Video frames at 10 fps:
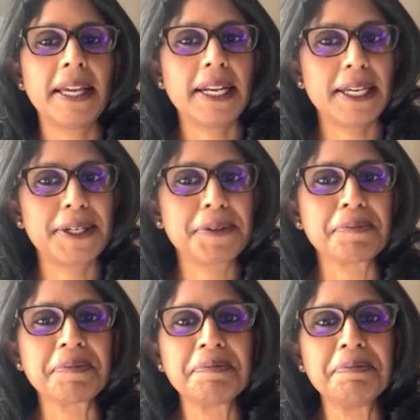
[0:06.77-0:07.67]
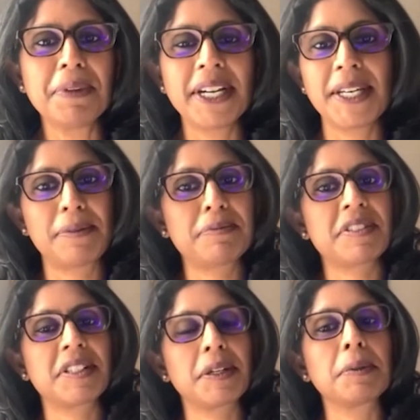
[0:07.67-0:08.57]
Hello, my name's
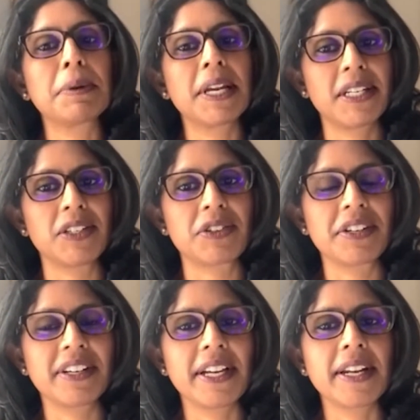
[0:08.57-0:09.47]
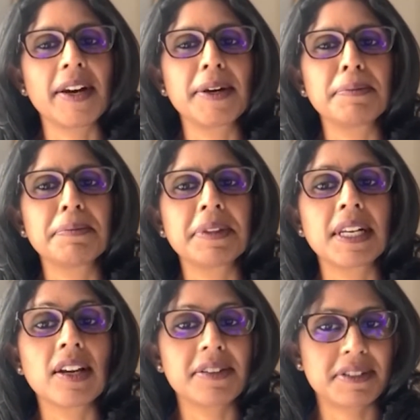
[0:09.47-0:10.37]
Suki Balendra and I'm the
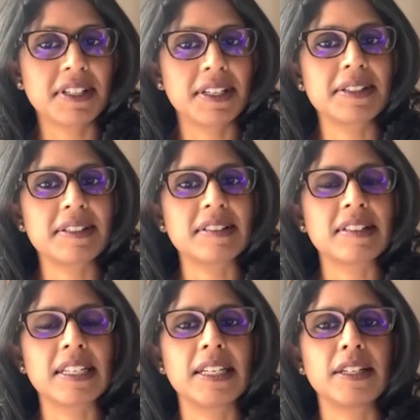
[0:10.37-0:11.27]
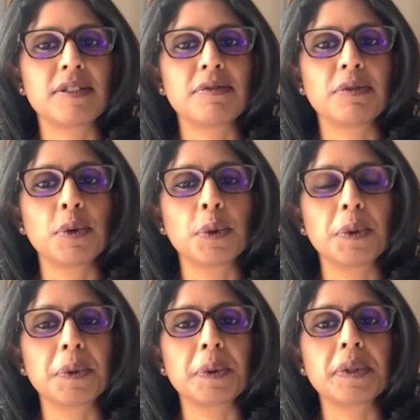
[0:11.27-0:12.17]
Life Sciences Lead
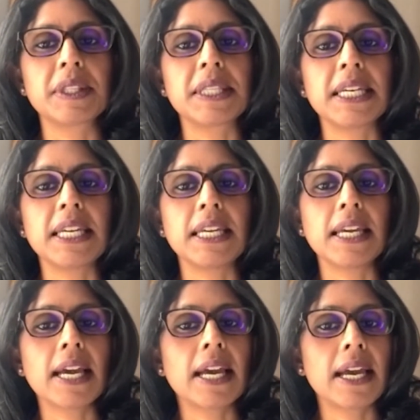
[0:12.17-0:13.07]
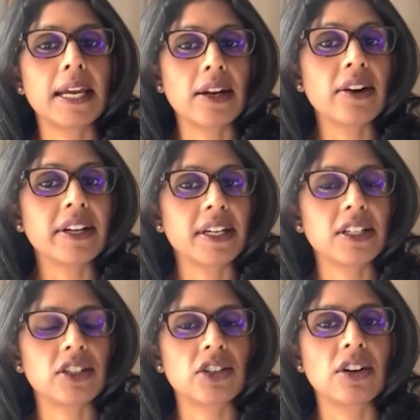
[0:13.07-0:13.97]
for the
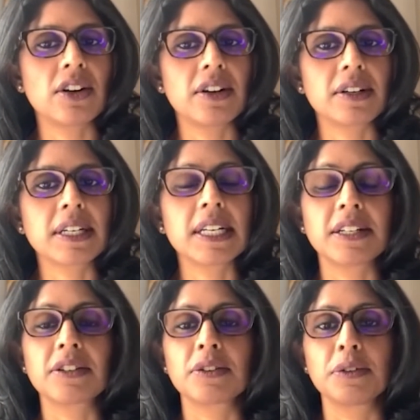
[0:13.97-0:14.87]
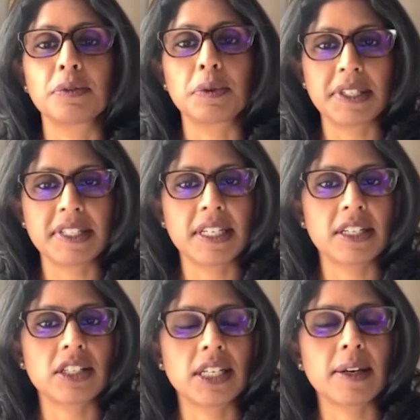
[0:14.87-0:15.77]
NIHR Clinical
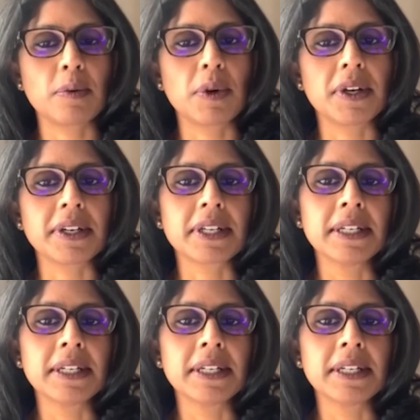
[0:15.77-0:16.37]
Research Network.